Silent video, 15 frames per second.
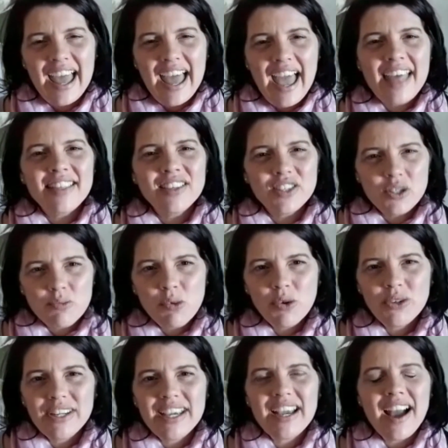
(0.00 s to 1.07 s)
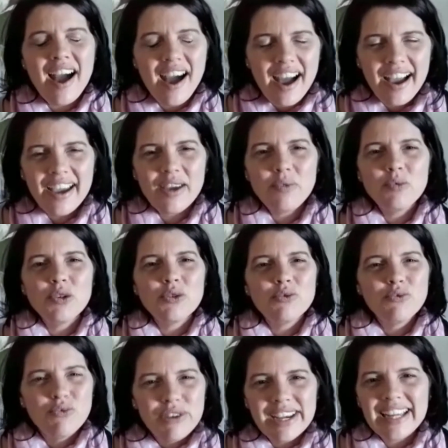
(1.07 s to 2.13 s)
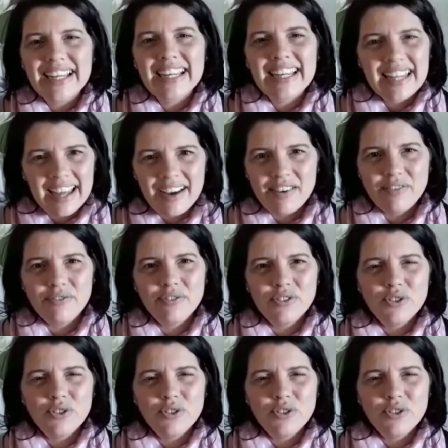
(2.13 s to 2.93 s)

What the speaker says: And this morning I would really love